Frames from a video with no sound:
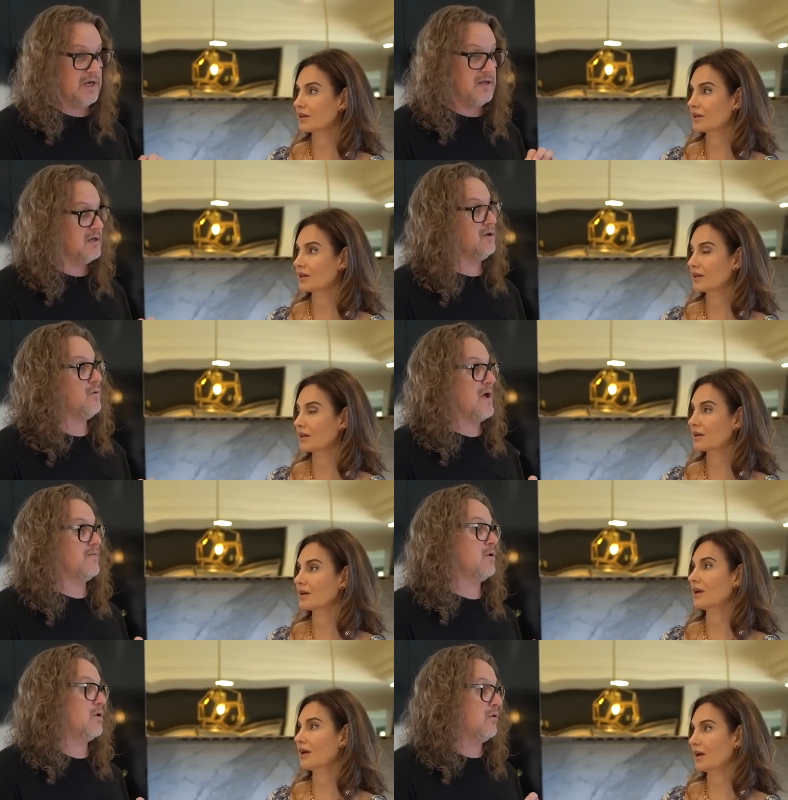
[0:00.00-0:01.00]
Speaker 1: anything you have
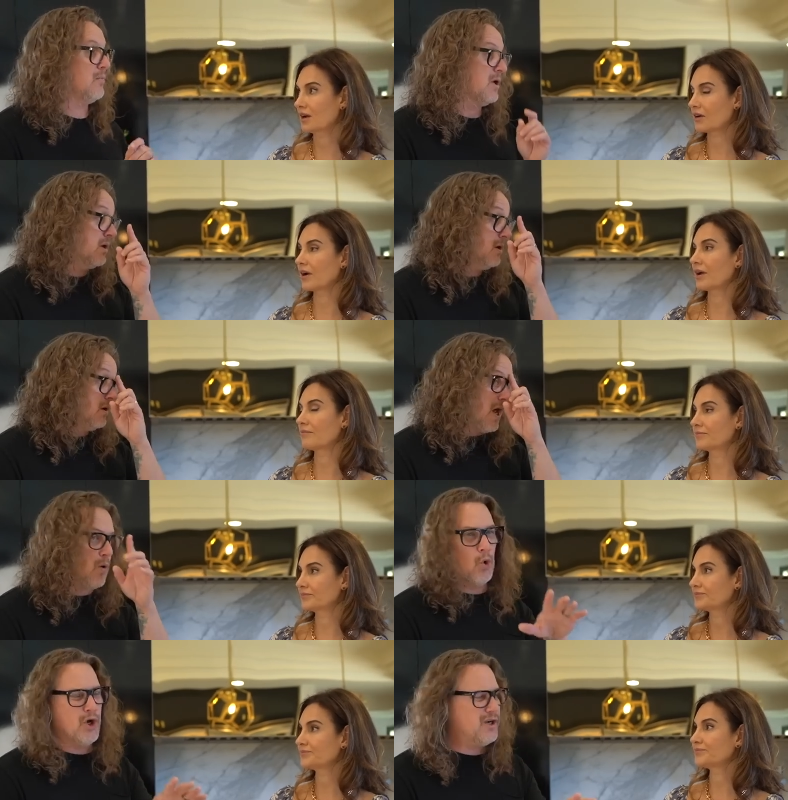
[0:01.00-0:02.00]
in your home. Great.
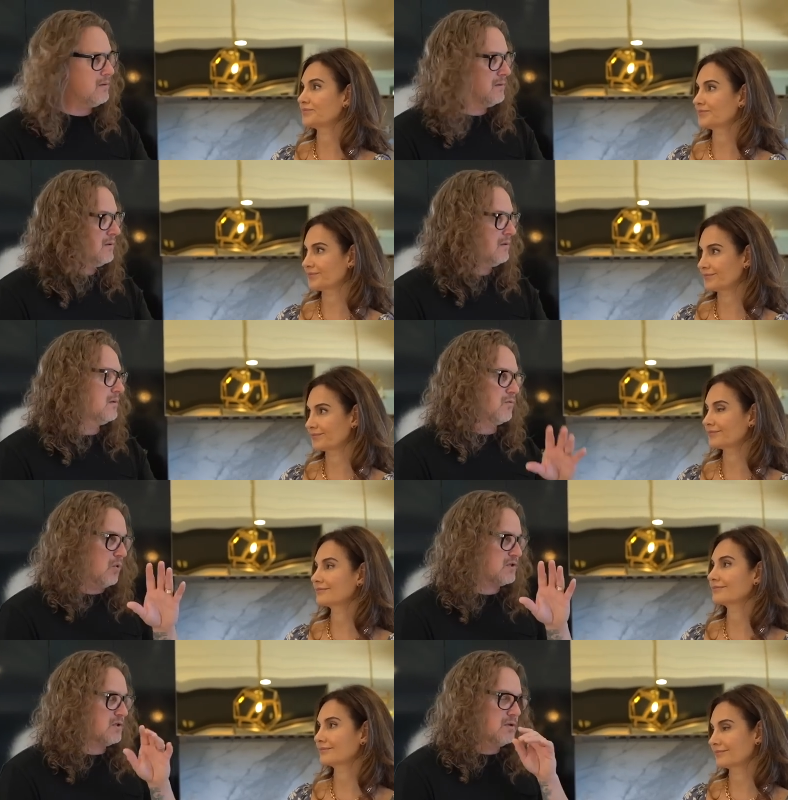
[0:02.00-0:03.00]
Not wood, of
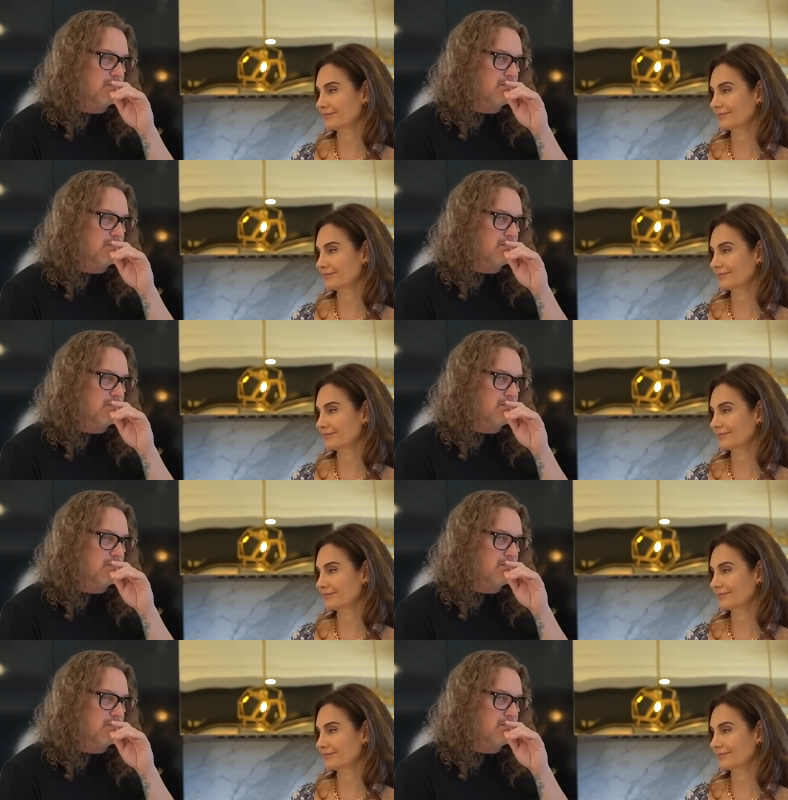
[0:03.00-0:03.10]
course,